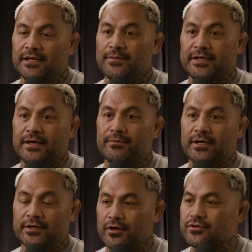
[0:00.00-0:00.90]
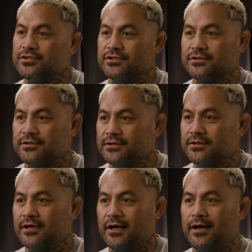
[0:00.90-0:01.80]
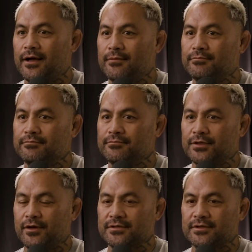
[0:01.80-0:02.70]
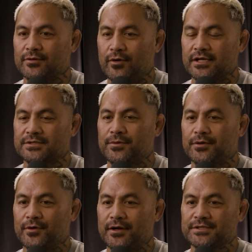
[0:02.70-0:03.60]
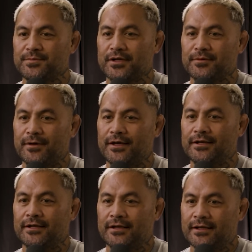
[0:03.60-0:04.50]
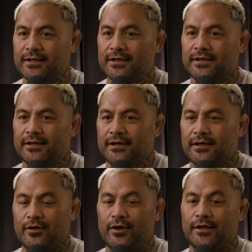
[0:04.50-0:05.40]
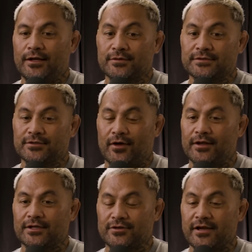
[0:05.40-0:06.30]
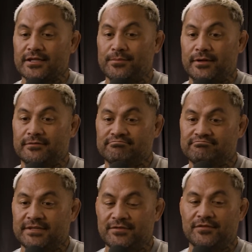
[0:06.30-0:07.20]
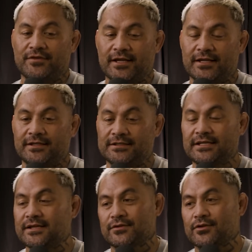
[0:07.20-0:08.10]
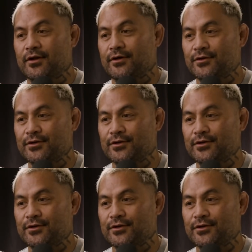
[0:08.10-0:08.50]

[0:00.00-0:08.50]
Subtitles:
he became my coach. He's a quietly spoken man, and it was $1 to train there. But even if he didn't have $1,